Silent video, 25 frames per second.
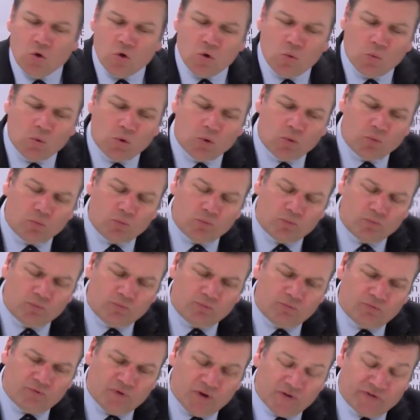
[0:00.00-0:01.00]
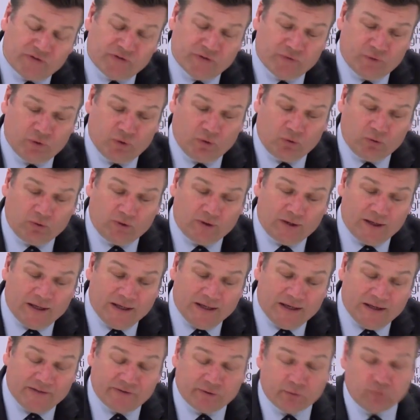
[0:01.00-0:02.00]
Well, first of all,
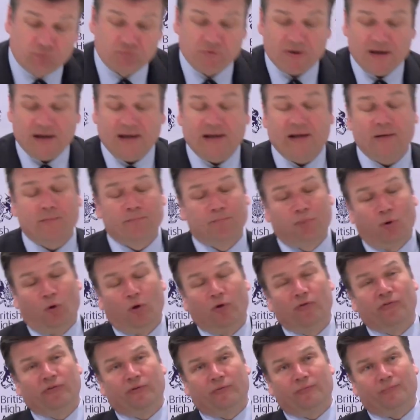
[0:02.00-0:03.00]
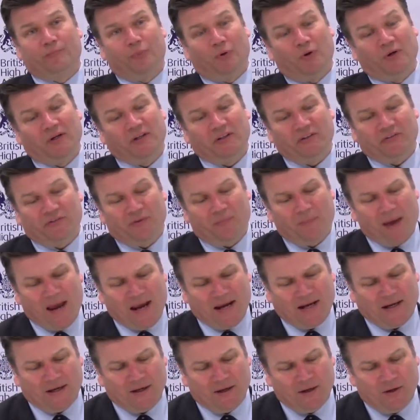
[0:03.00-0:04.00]
it is a really important point to
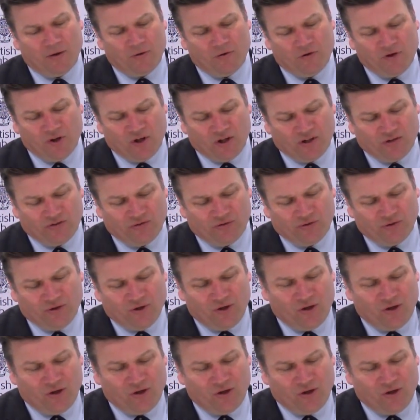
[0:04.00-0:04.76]
make that